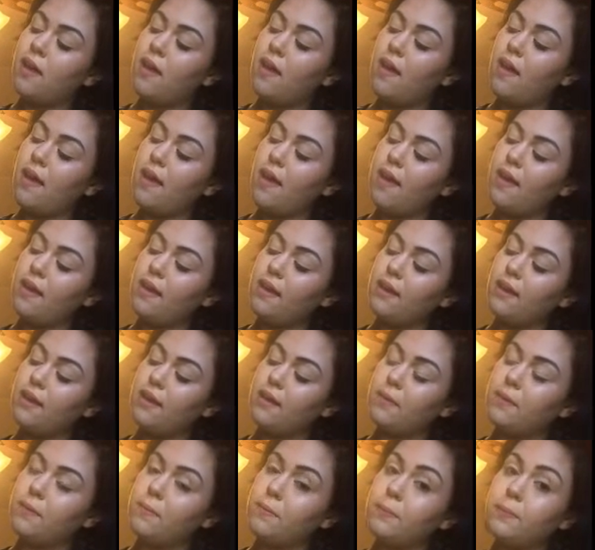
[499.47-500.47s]

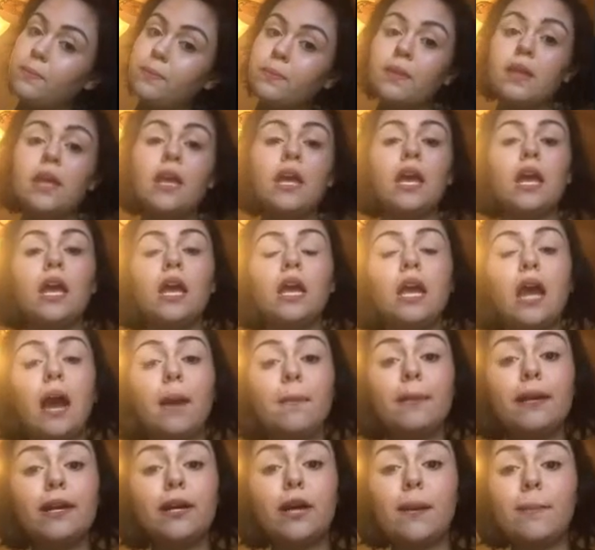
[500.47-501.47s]
Hi. I'm
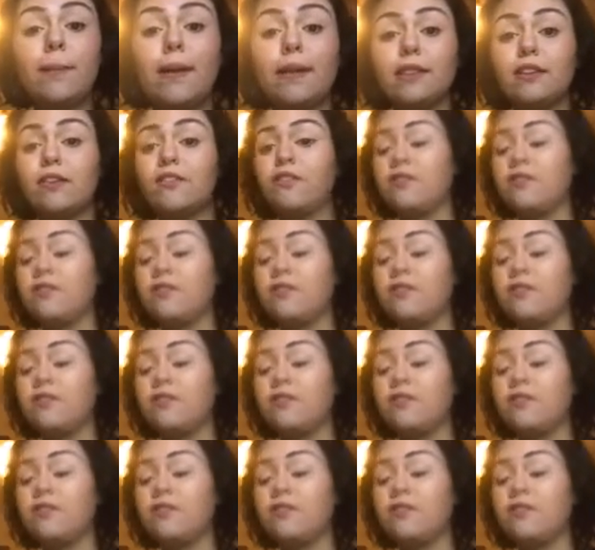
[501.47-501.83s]
gonna grab out the